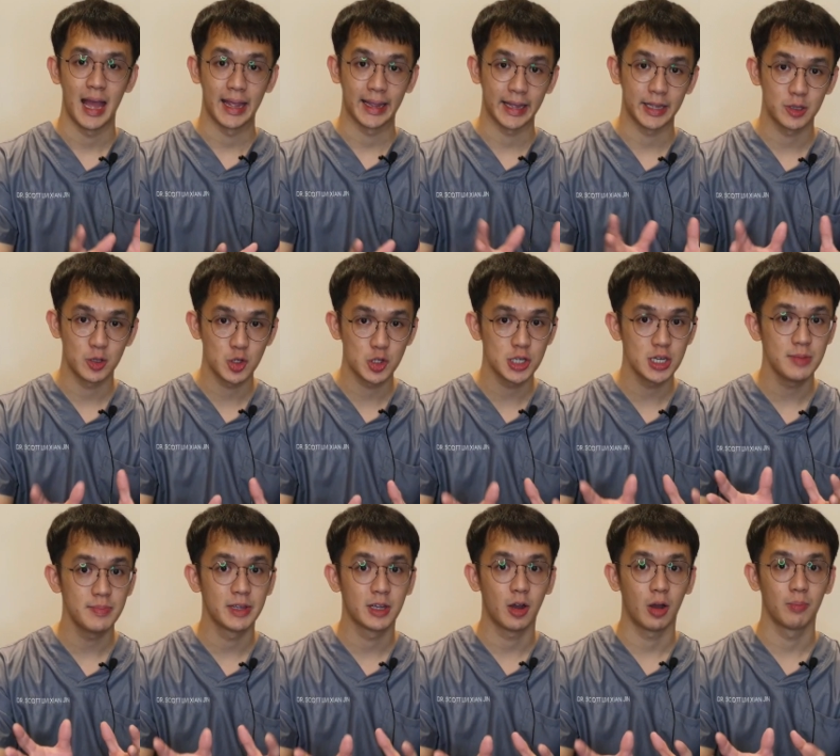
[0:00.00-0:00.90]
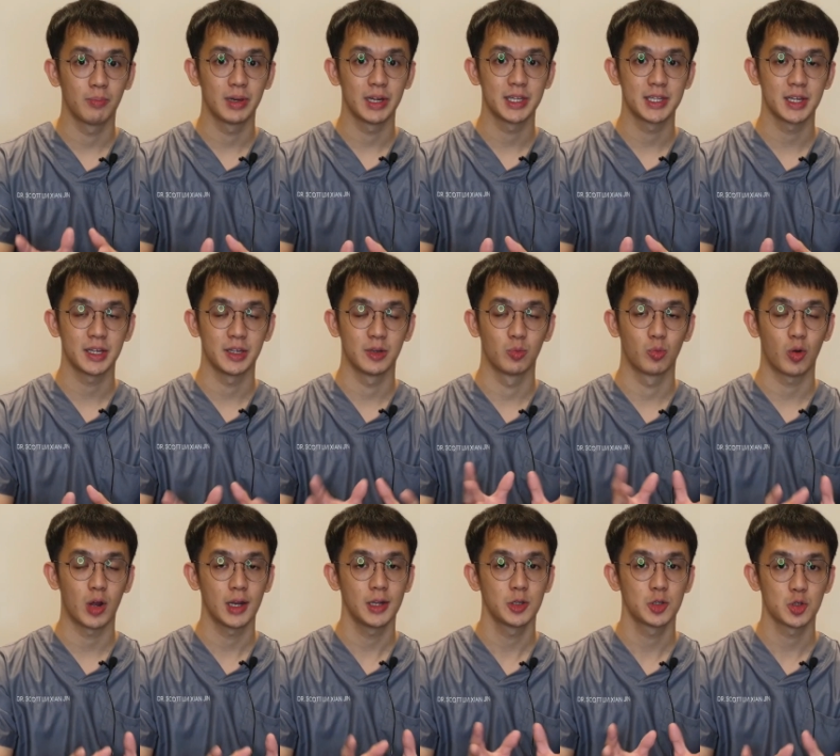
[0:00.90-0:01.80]
and can usually be completed in
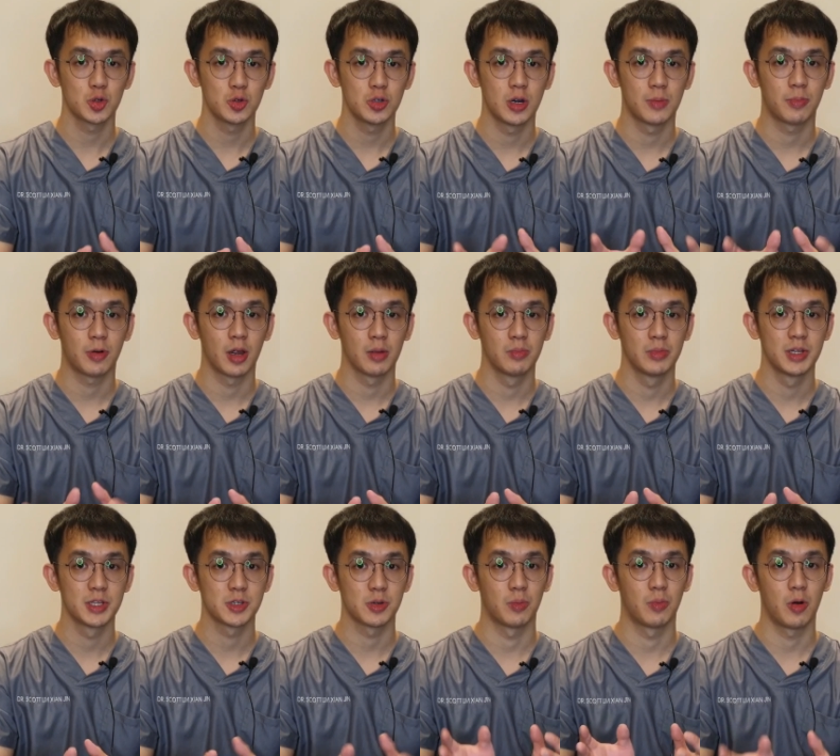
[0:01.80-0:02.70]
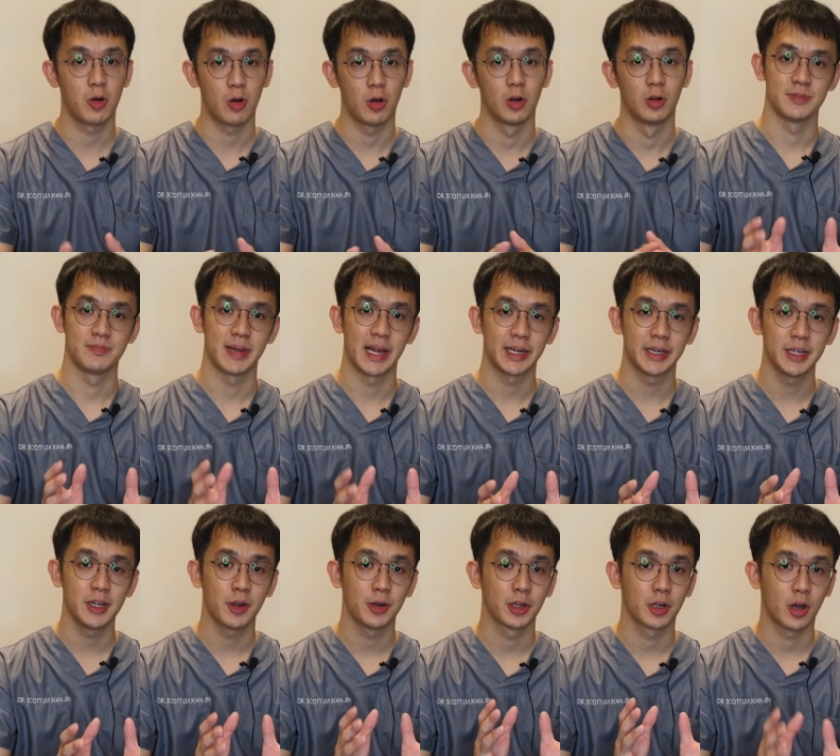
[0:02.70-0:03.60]
one, two appointments or more,
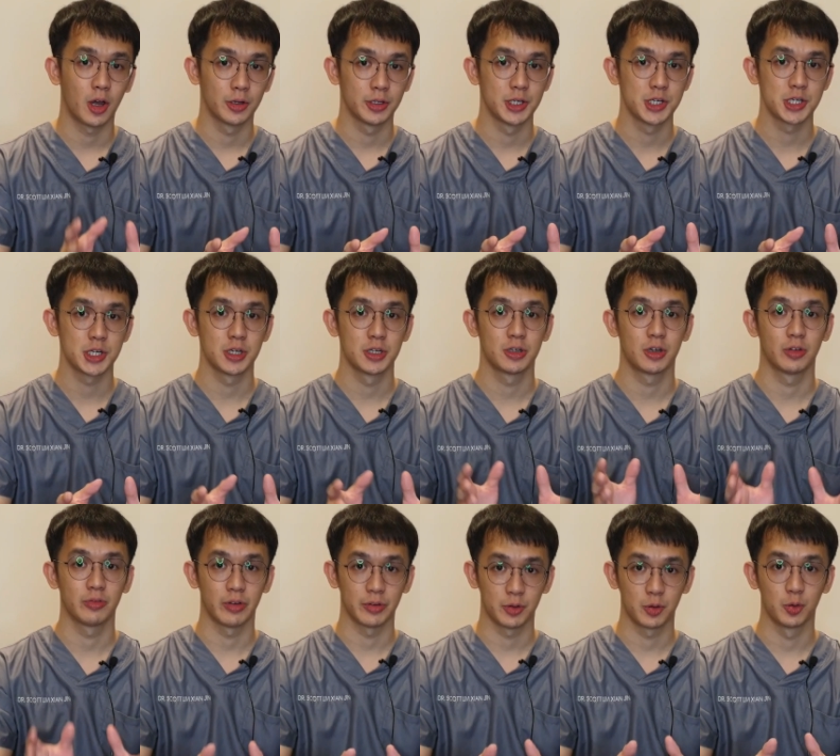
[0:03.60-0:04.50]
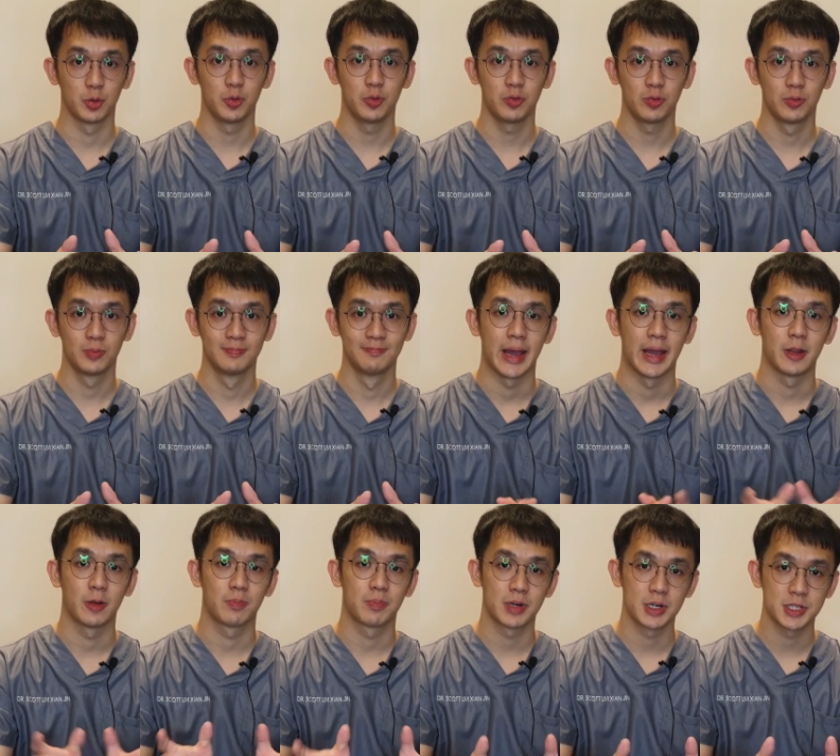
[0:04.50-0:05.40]
depending on the condition of your tooth and
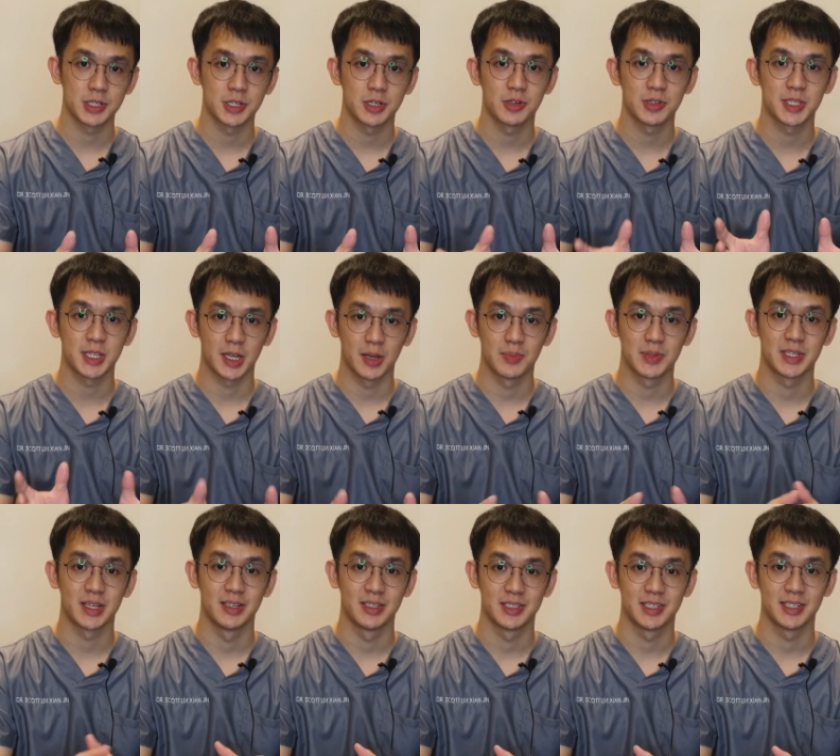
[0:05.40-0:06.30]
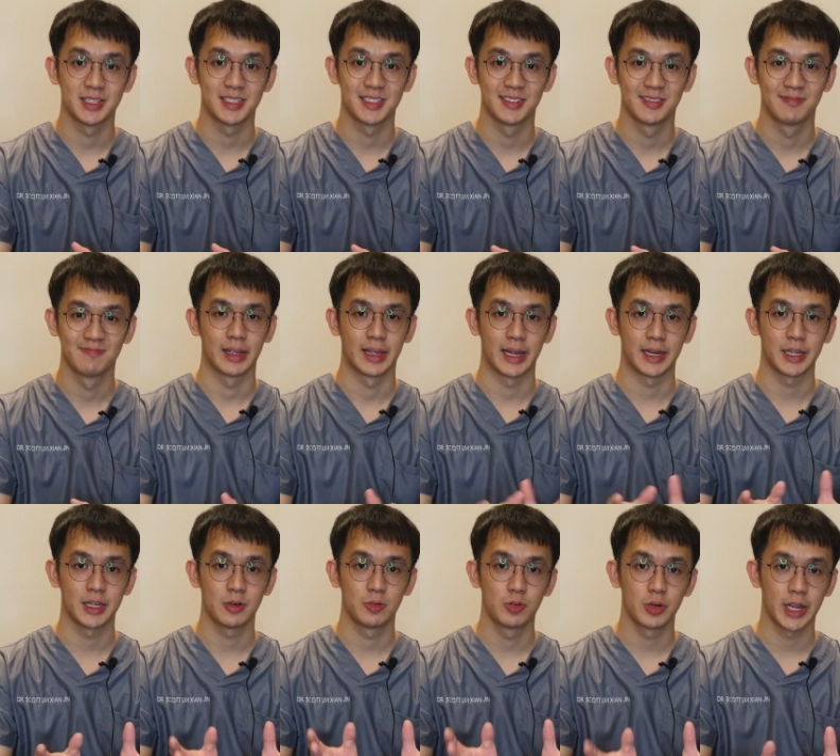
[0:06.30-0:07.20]
your personal circumstances.
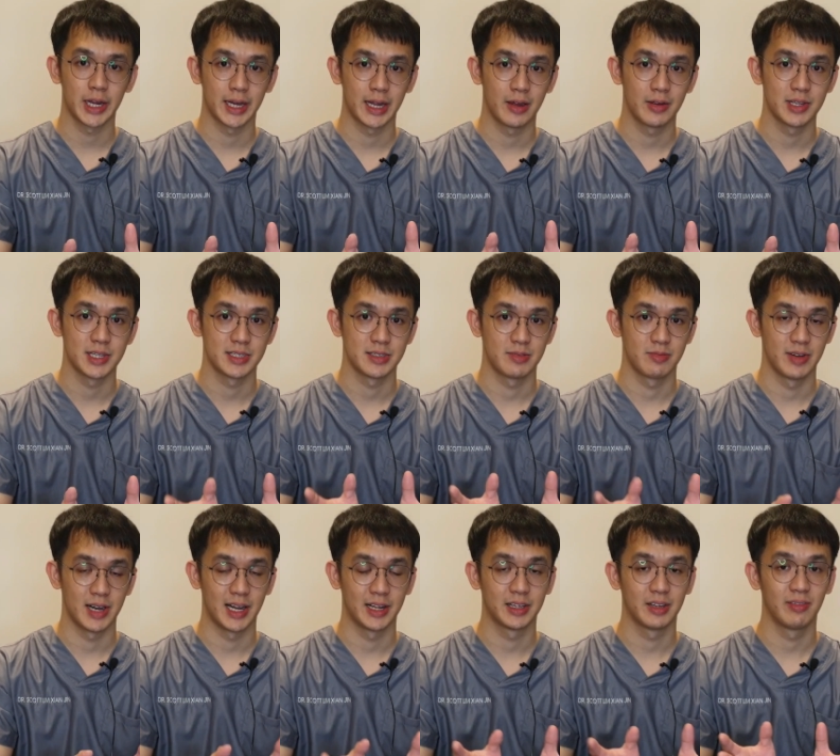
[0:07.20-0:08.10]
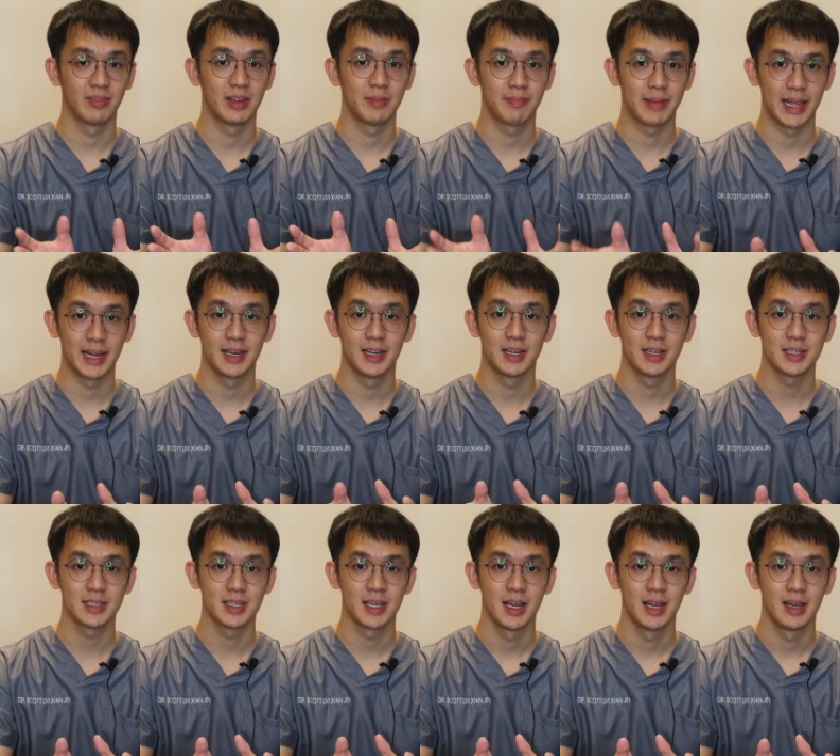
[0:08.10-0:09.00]
Getting a root canal is relatively
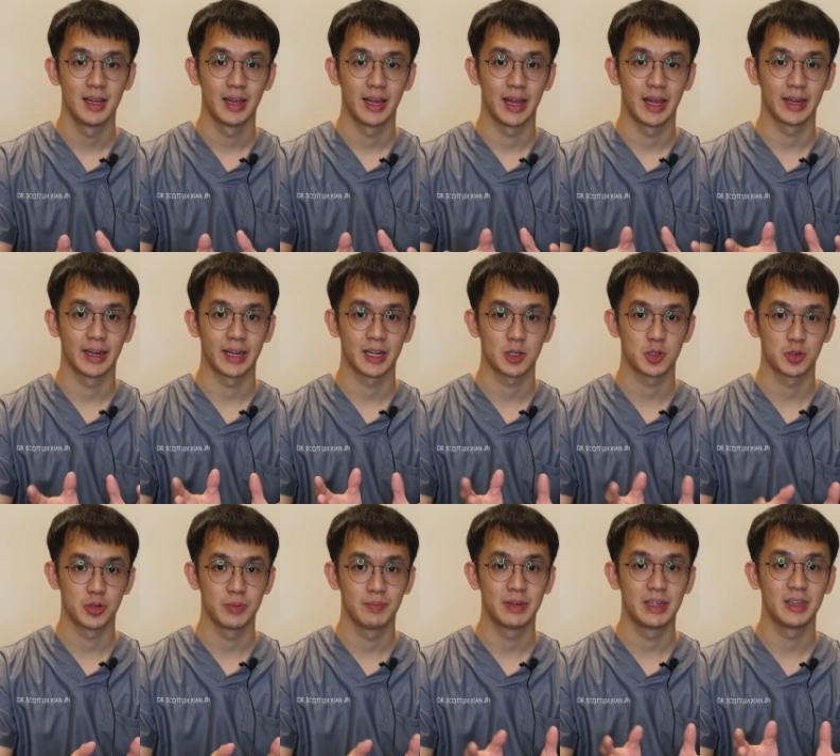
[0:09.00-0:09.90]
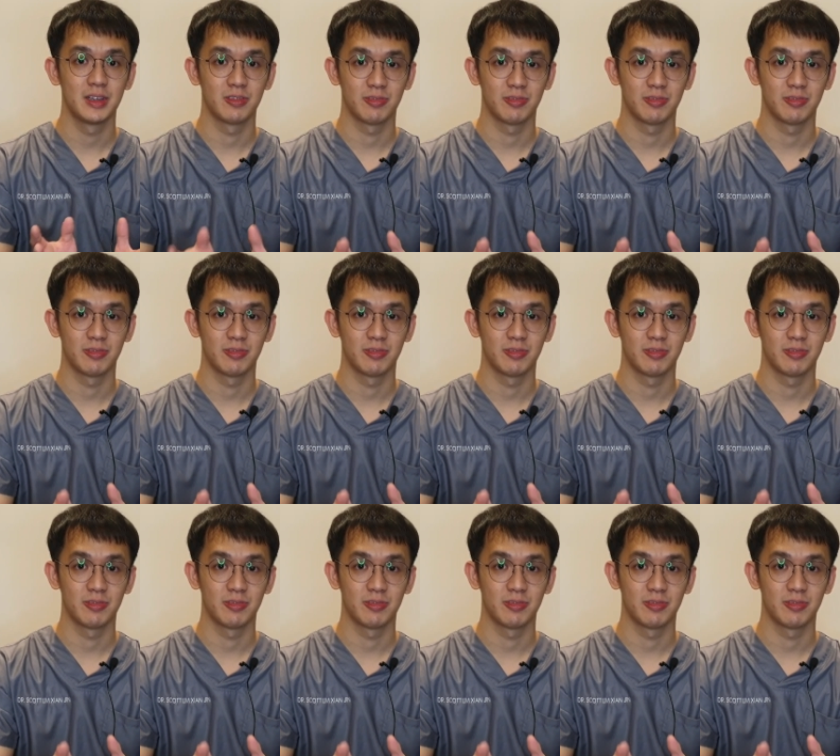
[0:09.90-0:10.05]
painless and extremely